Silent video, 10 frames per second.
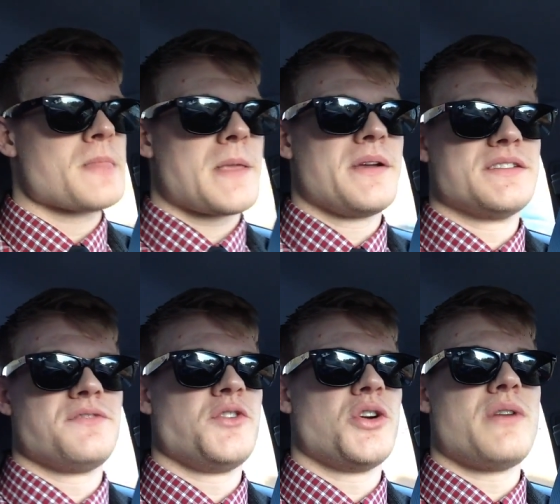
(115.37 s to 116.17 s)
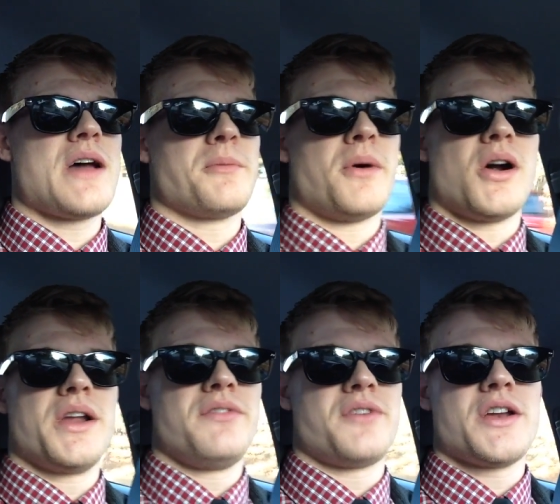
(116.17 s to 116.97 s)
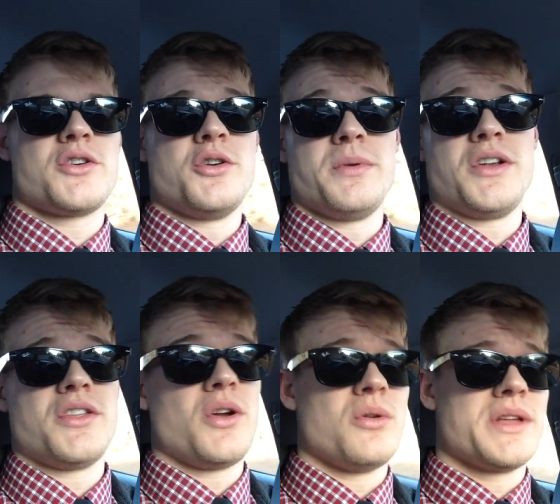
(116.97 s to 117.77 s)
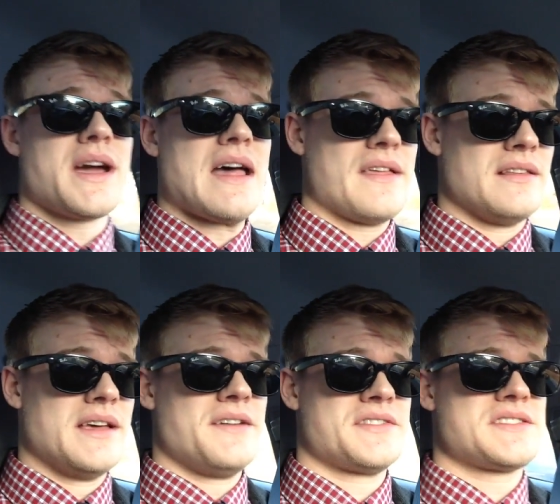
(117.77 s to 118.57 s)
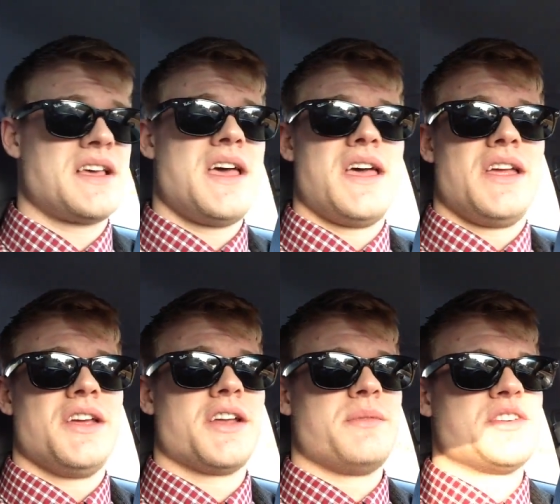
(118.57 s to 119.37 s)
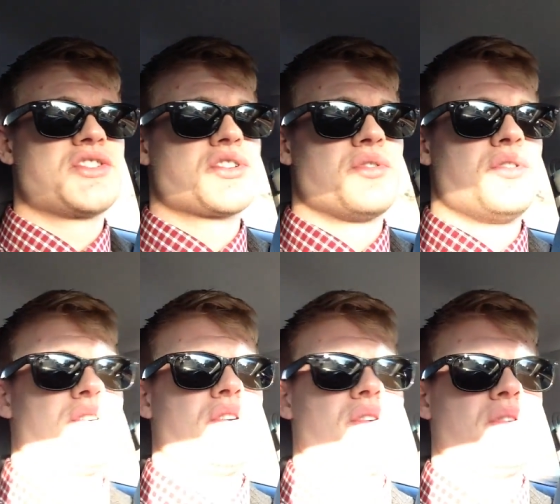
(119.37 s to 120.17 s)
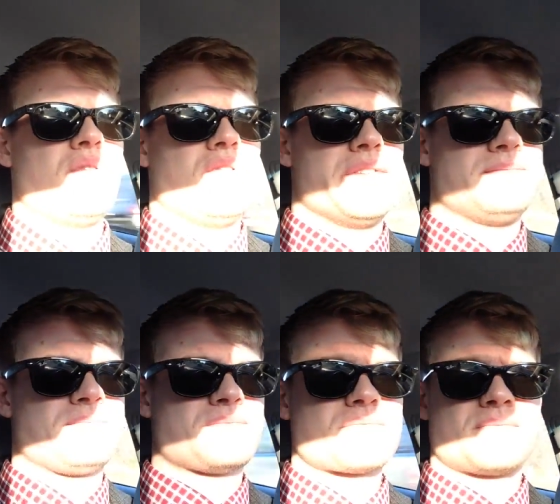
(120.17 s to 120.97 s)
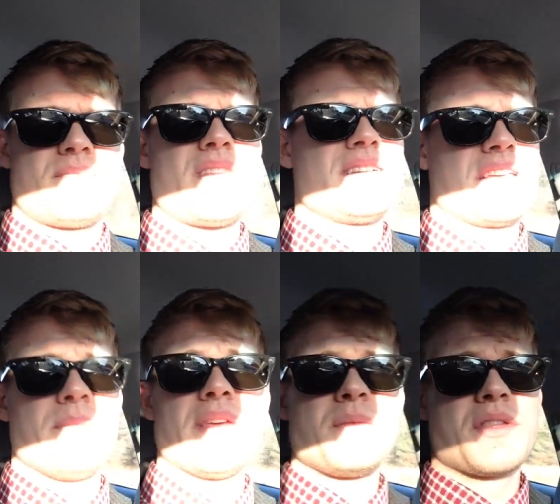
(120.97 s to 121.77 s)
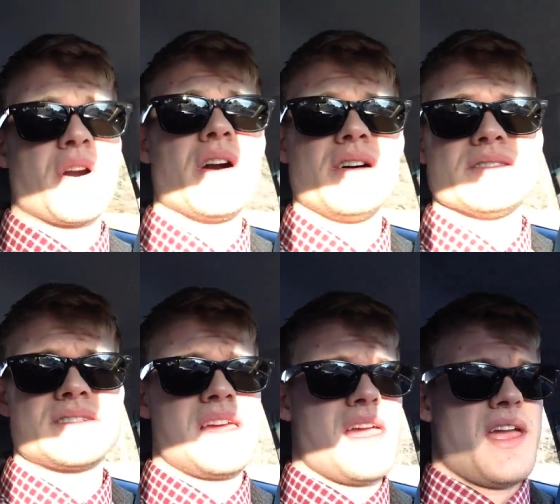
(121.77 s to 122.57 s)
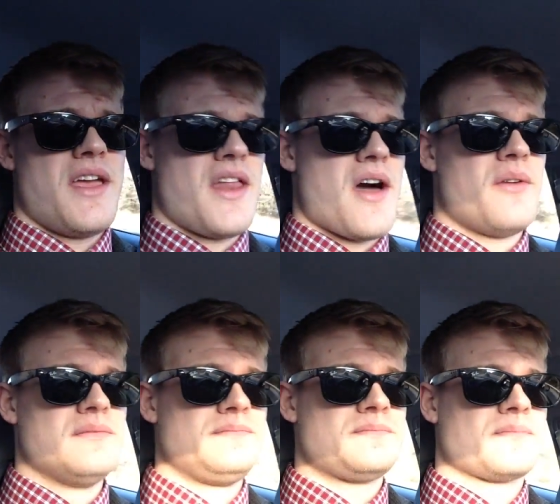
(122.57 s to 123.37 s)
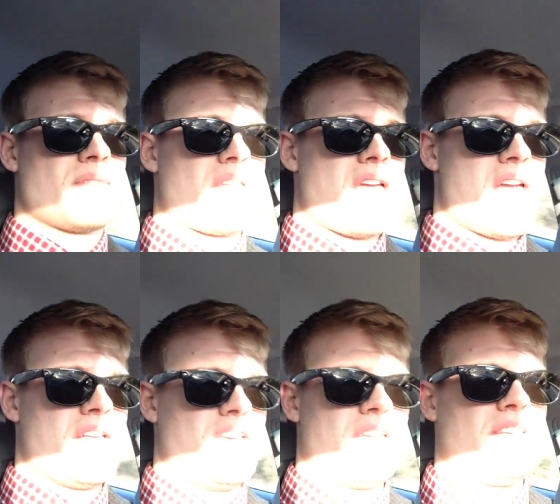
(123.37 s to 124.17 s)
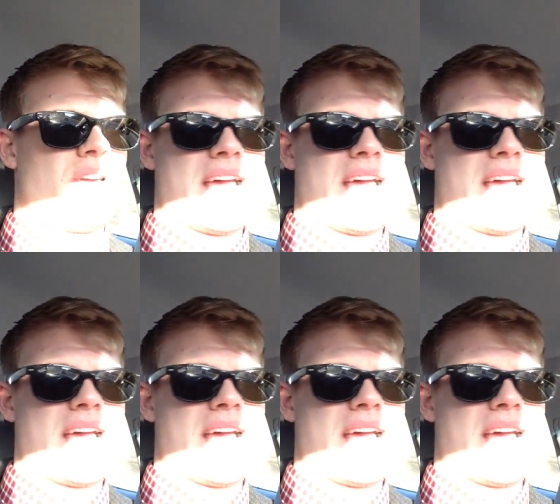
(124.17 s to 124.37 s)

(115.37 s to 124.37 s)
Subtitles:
Because if you're around a party friend group and you're the only guy that lifts, you're going to be screwed. Same thing with girls, You